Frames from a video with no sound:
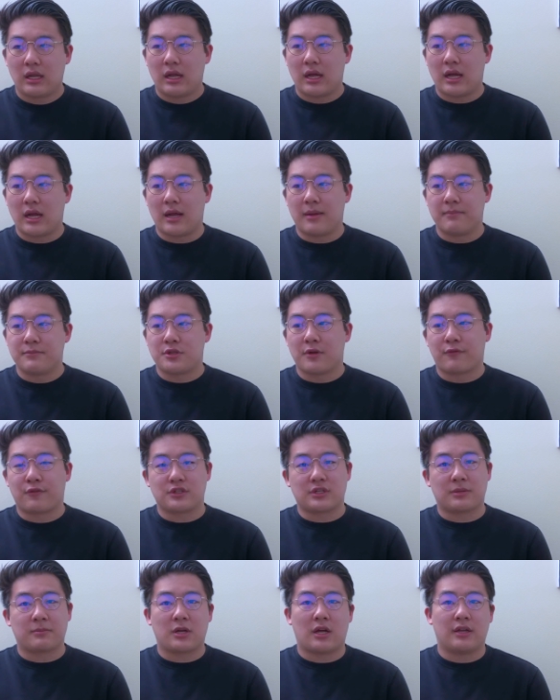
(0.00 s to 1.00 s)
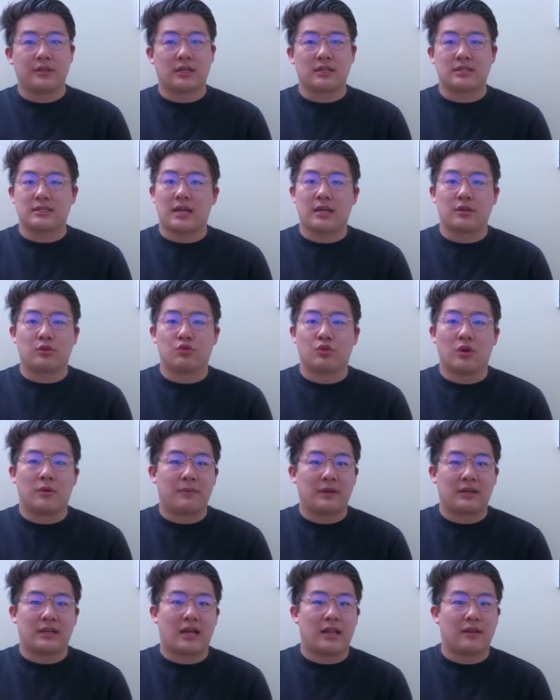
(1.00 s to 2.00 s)
Um, so for some context, I grew up
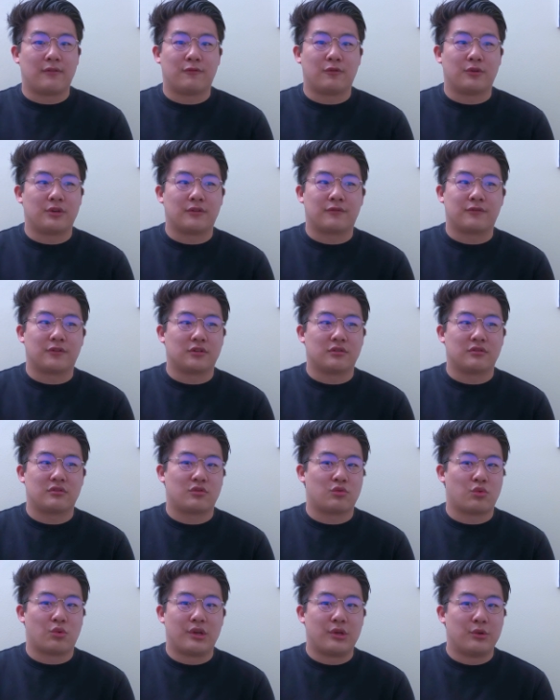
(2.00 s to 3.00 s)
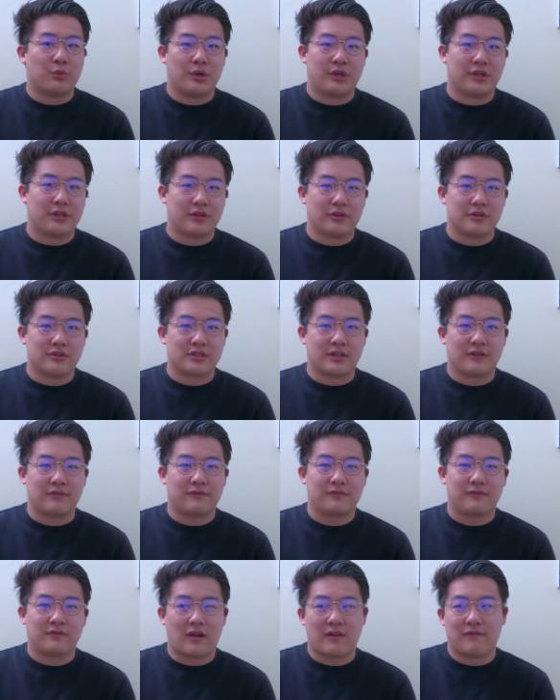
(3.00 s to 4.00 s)
in California for 21 years. I've,
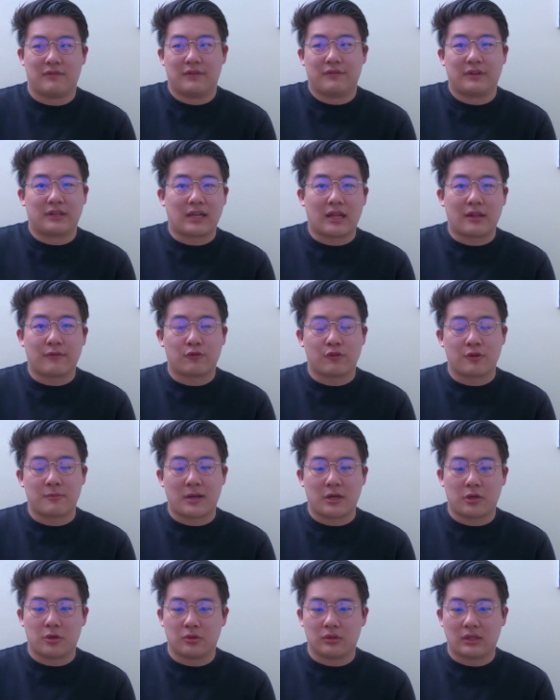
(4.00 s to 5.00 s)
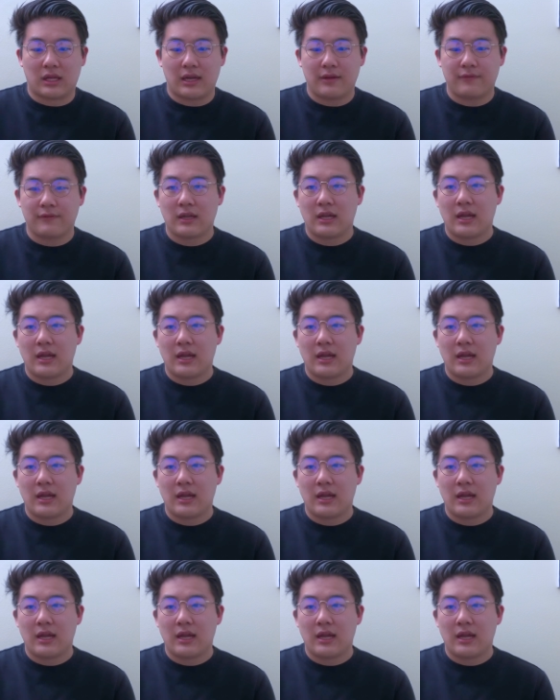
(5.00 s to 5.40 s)
I've lived in California my whole life.